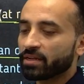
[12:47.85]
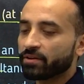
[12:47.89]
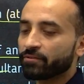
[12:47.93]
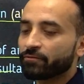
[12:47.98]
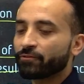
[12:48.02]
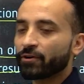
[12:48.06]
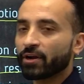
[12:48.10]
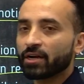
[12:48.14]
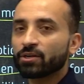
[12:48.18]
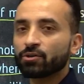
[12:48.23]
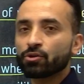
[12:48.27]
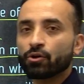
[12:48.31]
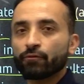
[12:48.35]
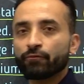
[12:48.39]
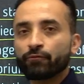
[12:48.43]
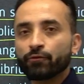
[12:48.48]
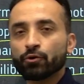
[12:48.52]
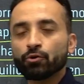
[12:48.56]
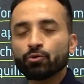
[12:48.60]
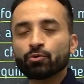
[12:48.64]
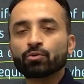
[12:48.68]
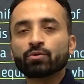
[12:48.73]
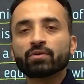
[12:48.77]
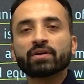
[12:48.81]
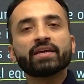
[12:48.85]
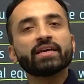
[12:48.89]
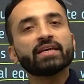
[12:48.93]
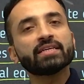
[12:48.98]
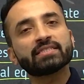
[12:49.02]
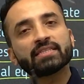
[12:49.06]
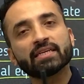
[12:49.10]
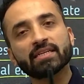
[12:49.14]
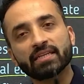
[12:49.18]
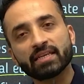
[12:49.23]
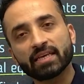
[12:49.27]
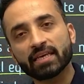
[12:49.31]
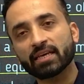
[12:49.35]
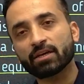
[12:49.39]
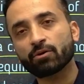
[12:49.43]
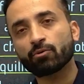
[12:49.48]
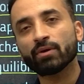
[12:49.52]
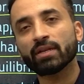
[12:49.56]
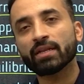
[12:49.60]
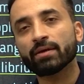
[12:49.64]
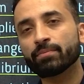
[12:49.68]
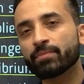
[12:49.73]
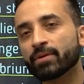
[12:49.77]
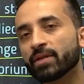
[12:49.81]
front of you is in
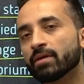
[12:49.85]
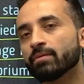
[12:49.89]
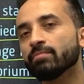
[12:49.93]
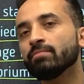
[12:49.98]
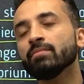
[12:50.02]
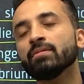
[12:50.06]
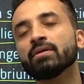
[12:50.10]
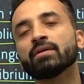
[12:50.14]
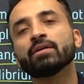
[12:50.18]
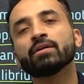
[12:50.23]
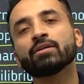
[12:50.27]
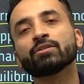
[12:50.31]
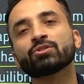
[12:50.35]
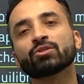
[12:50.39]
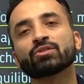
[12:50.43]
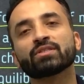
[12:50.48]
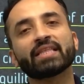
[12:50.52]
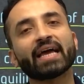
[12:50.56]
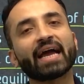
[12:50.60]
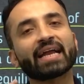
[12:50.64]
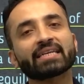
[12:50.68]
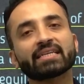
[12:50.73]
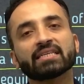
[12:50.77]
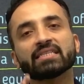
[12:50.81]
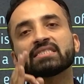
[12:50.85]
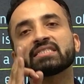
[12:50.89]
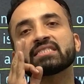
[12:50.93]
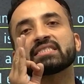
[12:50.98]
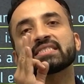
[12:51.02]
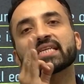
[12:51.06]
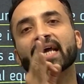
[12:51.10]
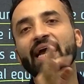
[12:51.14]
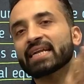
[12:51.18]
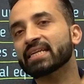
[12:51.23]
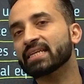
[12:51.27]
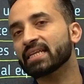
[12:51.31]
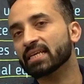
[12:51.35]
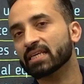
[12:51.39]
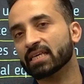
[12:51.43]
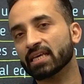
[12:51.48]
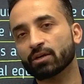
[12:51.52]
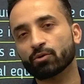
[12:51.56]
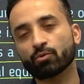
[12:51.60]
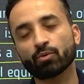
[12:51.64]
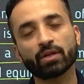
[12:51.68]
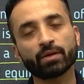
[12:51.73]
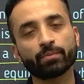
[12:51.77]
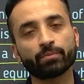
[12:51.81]
equilibrium, so that is static
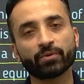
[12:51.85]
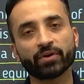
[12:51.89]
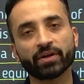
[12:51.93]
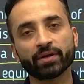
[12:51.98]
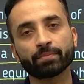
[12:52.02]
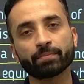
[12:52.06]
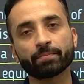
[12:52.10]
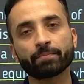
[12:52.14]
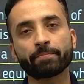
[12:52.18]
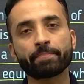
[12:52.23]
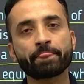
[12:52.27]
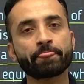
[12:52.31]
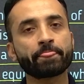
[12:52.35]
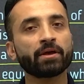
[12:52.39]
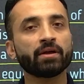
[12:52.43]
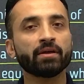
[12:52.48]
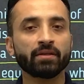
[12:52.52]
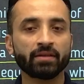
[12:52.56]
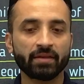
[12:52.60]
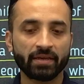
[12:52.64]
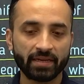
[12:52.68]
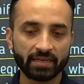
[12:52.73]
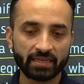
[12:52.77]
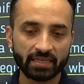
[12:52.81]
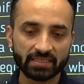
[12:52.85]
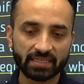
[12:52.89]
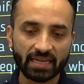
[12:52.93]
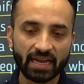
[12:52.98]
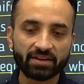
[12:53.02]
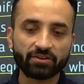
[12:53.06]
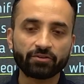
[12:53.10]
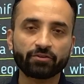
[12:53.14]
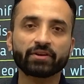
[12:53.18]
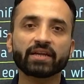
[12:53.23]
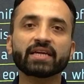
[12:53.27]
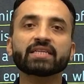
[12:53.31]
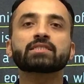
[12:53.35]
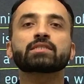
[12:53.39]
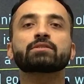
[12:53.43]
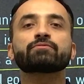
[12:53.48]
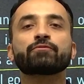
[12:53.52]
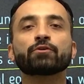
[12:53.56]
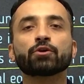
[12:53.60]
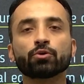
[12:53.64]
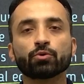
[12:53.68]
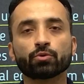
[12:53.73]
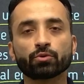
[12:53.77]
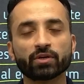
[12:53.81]
equilibrium. It is at rest for
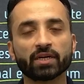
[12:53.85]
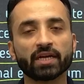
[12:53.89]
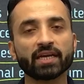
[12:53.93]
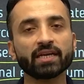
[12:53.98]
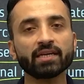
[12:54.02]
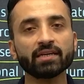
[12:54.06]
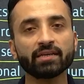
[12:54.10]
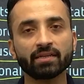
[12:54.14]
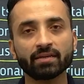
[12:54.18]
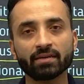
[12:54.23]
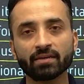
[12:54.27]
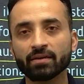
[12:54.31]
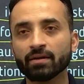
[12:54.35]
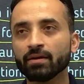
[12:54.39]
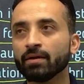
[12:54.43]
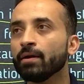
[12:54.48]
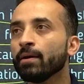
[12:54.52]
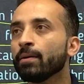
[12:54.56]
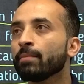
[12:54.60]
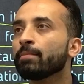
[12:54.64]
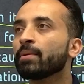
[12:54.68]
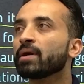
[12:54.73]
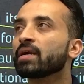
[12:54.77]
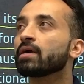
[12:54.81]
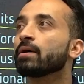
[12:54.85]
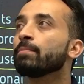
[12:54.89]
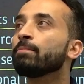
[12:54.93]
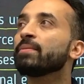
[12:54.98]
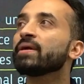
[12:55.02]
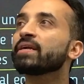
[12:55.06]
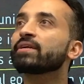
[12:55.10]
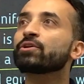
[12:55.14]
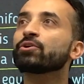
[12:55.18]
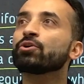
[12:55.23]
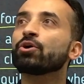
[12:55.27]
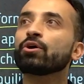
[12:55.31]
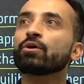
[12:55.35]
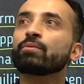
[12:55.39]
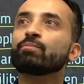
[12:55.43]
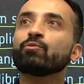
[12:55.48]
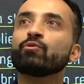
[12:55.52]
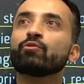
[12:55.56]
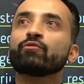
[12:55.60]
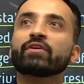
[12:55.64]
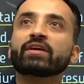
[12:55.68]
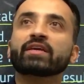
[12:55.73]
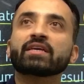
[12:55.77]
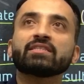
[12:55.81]
you, right? But a meteor
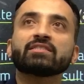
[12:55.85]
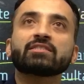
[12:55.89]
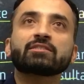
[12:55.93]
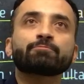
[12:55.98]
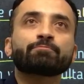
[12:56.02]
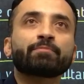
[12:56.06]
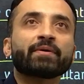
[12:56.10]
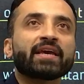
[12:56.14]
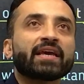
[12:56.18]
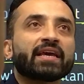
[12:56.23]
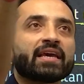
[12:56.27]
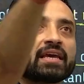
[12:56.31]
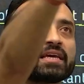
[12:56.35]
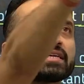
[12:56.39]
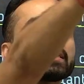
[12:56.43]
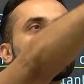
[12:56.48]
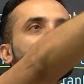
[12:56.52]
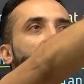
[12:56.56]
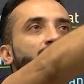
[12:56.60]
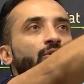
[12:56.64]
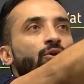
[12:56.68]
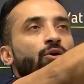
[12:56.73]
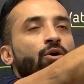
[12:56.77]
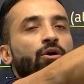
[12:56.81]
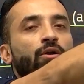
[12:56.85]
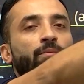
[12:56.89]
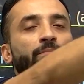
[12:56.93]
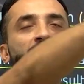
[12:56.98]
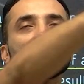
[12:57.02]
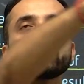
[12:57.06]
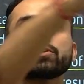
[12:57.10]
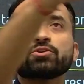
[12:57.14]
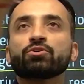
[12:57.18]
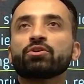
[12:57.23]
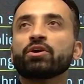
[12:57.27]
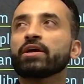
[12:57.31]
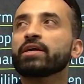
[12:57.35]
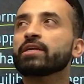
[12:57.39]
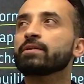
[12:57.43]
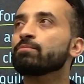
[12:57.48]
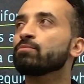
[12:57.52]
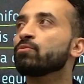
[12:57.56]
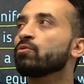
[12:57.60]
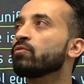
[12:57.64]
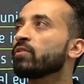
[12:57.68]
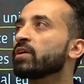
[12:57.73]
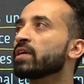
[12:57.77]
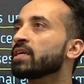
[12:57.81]
moving in space or a meteorite
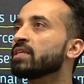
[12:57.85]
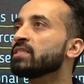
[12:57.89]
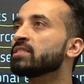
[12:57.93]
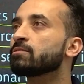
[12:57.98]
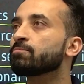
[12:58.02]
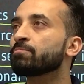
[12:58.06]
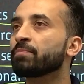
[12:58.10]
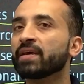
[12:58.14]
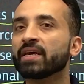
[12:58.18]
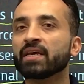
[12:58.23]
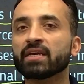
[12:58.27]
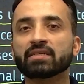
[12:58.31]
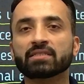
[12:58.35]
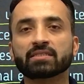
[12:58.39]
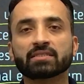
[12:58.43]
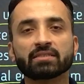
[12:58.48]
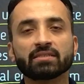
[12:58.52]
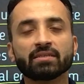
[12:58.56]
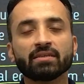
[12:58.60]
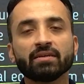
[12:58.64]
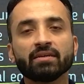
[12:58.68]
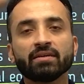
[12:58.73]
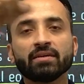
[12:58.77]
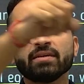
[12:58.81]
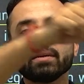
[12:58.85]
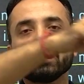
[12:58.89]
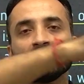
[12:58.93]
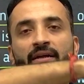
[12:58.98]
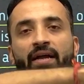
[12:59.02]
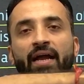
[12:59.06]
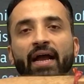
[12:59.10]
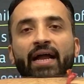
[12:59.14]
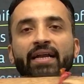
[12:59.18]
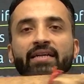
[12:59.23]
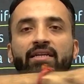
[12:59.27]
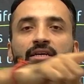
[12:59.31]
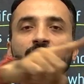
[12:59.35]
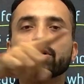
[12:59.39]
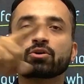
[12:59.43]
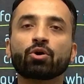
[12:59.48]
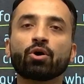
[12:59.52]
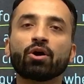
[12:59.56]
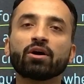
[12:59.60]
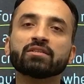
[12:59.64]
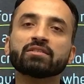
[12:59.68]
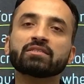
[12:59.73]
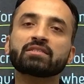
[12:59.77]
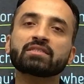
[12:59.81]
moving in space at a
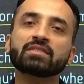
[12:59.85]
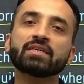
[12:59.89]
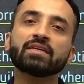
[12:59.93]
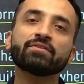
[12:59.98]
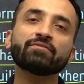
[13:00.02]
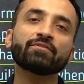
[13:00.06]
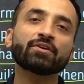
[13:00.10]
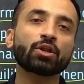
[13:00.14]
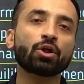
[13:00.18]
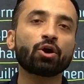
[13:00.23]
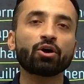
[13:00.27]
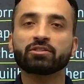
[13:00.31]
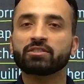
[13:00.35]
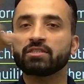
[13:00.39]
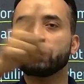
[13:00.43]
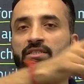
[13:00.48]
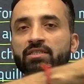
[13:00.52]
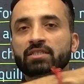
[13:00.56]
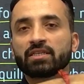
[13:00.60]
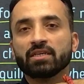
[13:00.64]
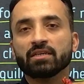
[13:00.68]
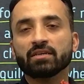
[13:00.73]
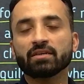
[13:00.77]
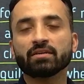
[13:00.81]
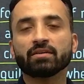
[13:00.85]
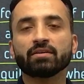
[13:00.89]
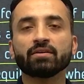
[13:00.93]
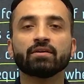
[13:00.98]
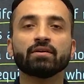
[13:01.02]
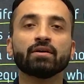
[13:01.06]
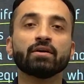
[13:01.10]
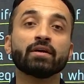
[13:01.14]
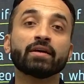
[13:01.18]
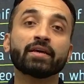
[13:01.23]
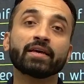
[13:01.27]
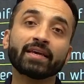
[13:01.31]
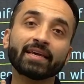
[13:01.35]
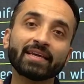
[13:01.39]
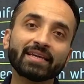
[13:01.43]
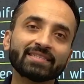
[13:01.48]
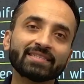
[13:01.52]
constant velocity is